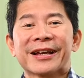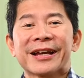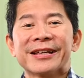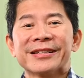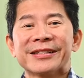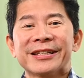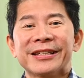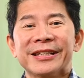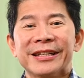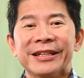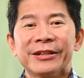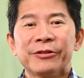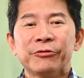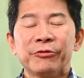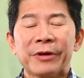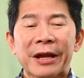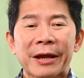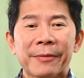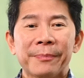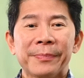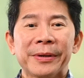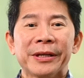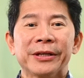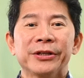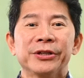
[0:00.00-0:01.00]
can see, we
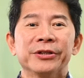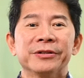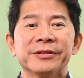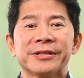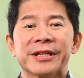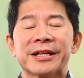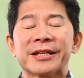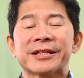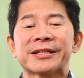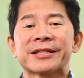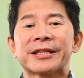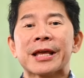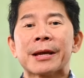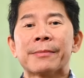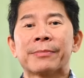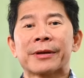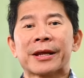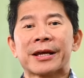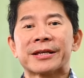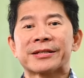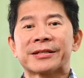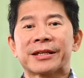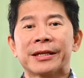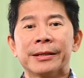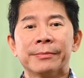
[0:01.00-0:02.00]
have been using
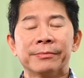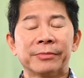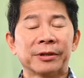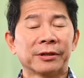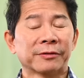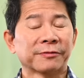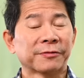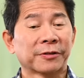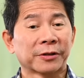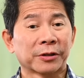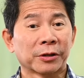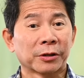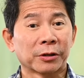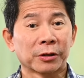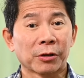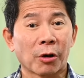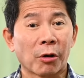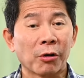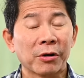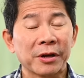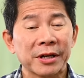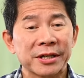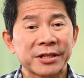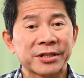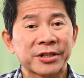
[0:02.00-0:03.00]
stabilized gimbal for the
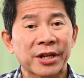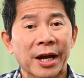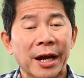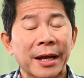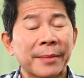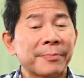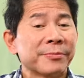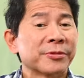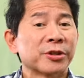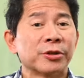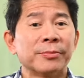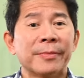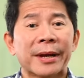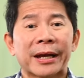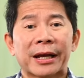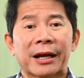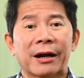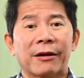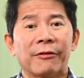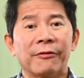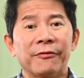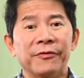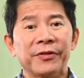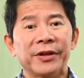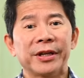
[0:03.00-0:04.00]
longest time to make
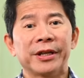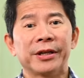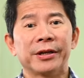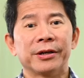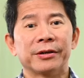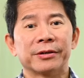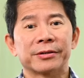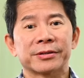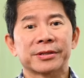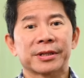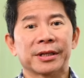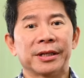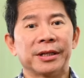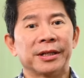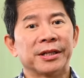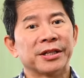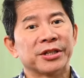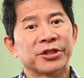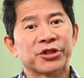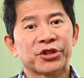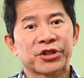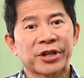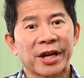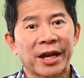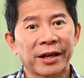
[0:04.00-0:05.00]
our videos in
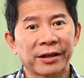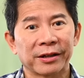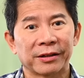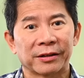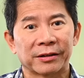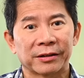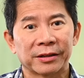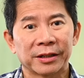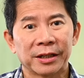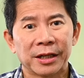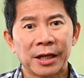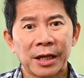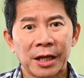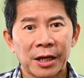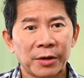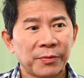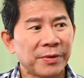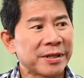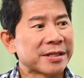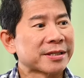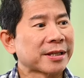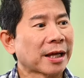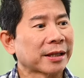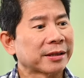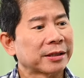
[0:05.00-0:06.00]
this channel.
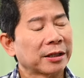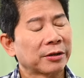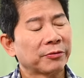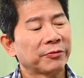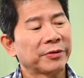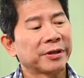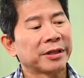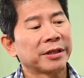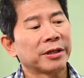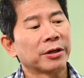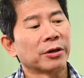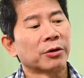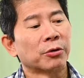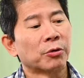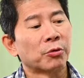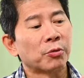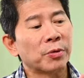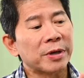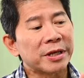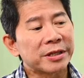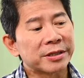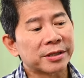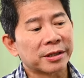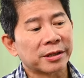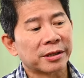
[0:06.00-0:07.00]
We started with the
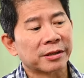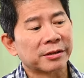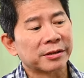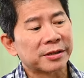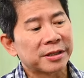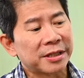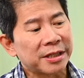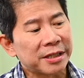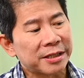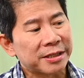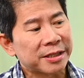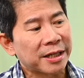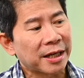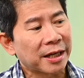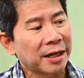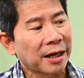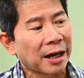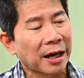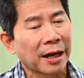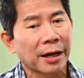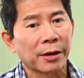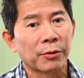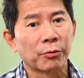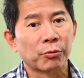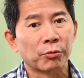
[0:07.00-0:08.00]
original
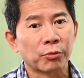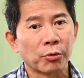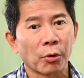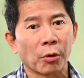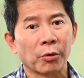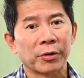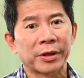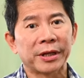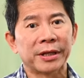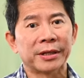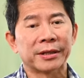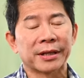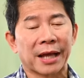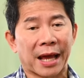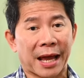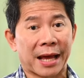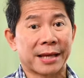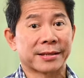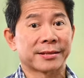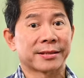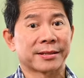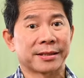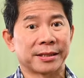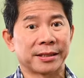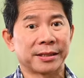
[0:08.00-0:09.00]
DJI Ronin
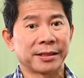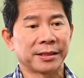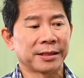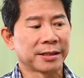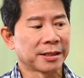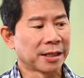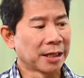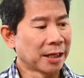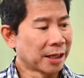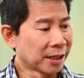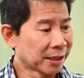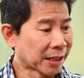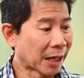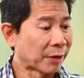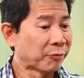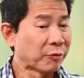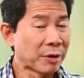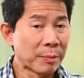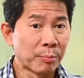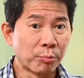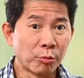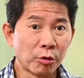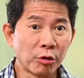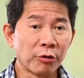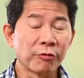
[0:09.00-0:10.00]
SC, then
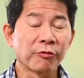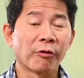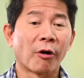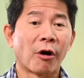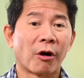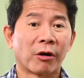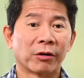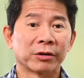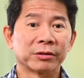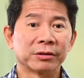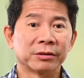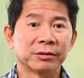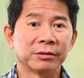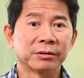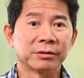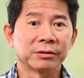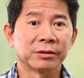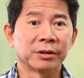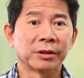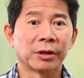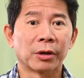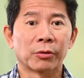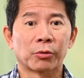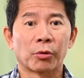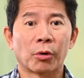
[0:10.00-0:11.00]
we moved on
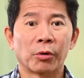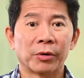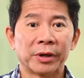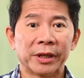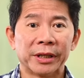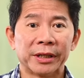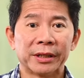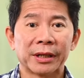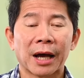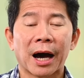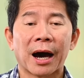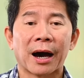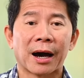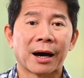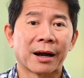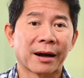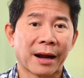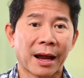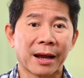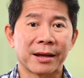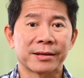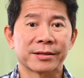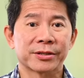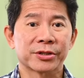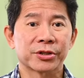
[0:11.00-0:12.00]
to the Ronin
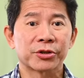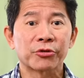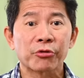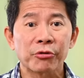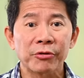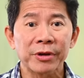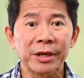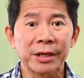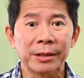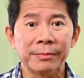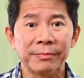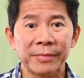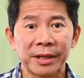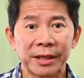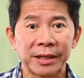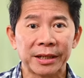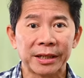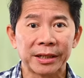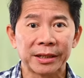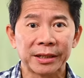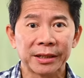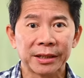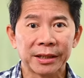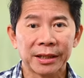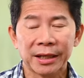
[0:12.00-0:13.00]
RS3
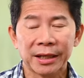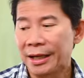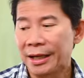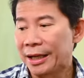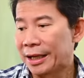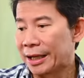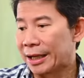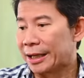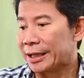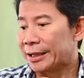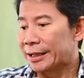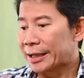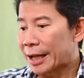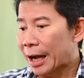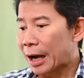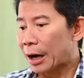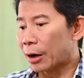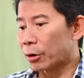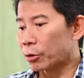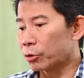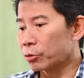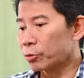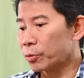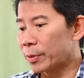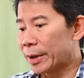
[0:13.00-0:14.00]
Mini, and
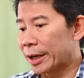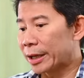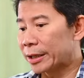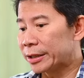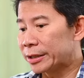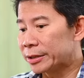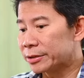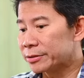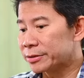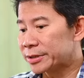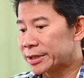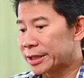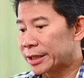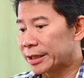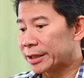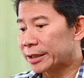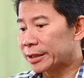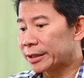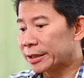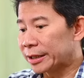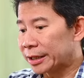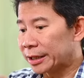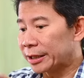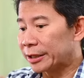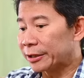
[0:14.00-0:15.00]
now we are
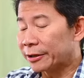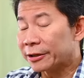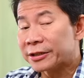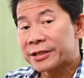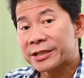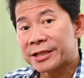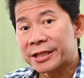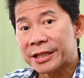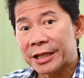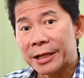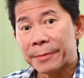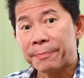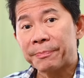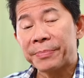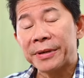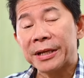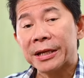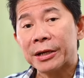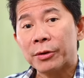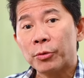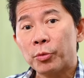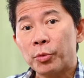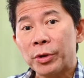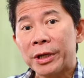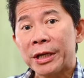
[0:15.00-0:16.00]
using the
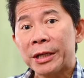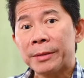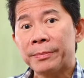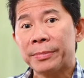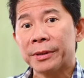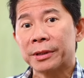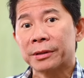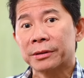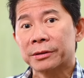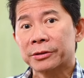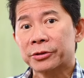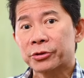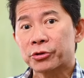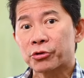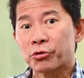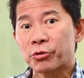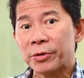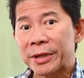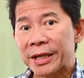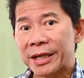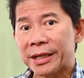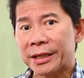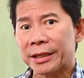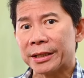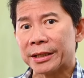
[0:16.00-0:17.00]
Cinepeer Weebil
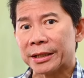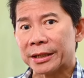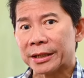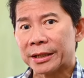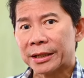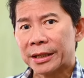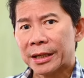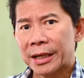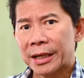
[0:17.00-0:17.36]
3E.